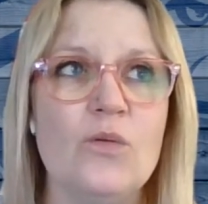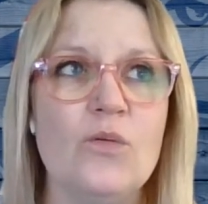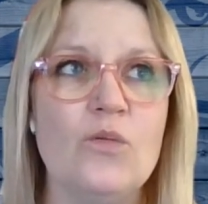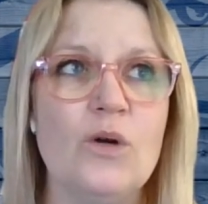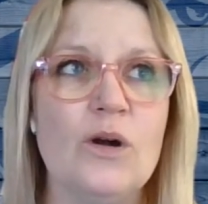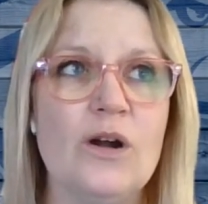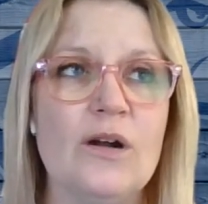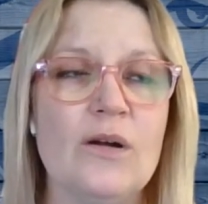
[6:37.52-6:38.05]

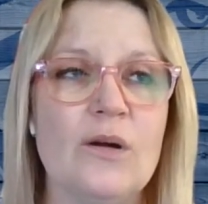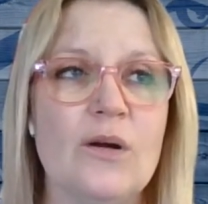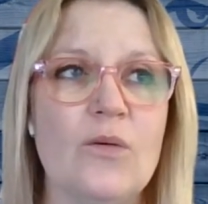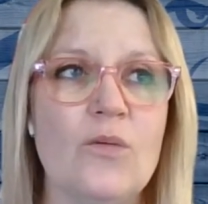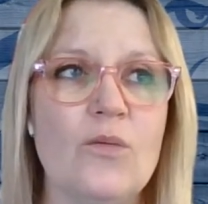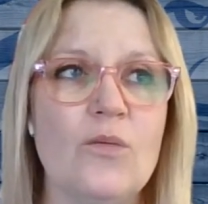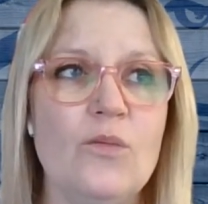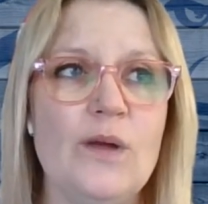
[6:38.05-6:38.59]

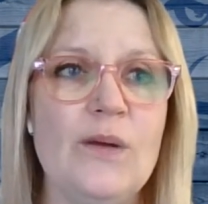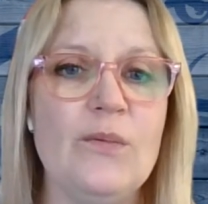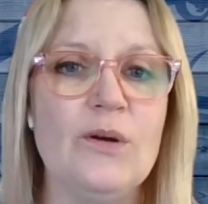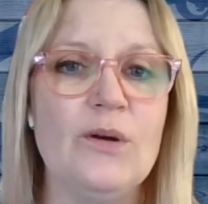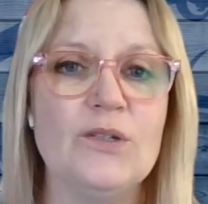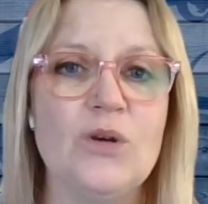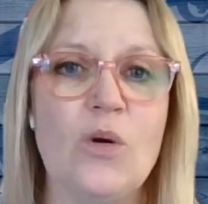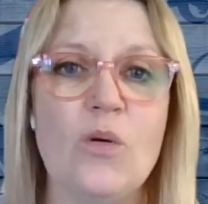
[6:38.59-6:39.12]
we
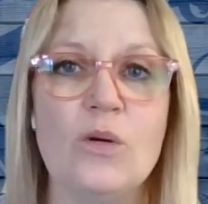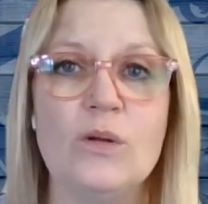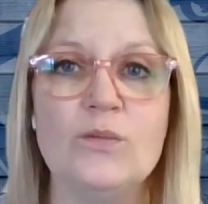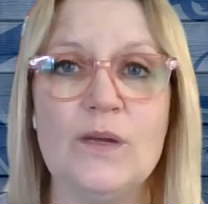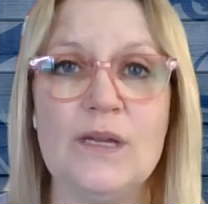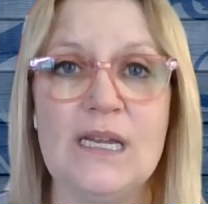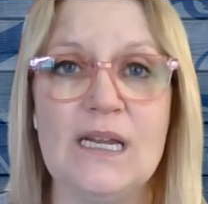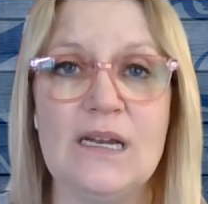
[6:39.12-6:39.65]
were told
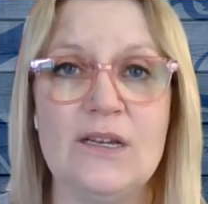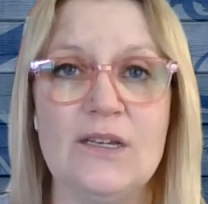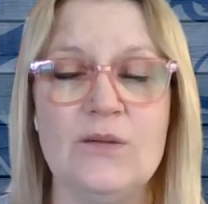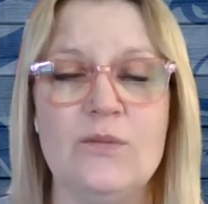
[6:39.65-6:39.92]
we